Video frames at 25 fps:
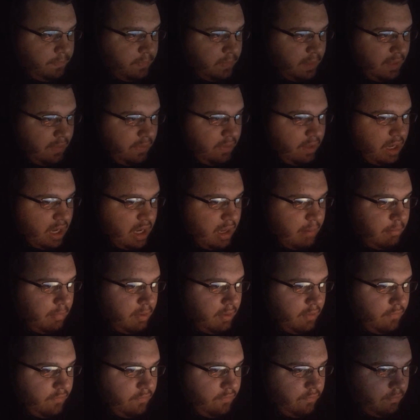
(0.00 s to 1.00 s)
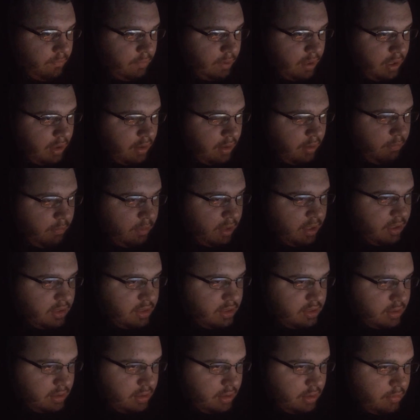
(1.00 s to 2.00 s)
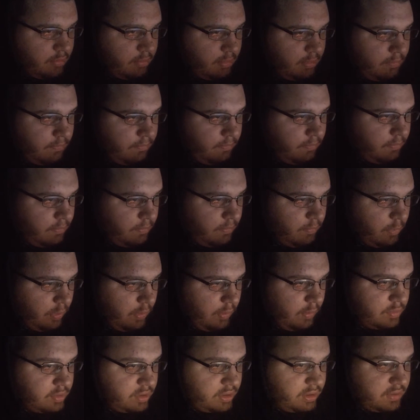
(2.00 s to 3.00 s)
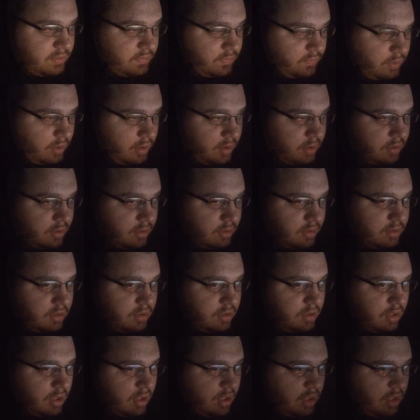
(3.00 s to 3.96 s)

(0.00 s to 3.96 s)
And then I met Woozy's friends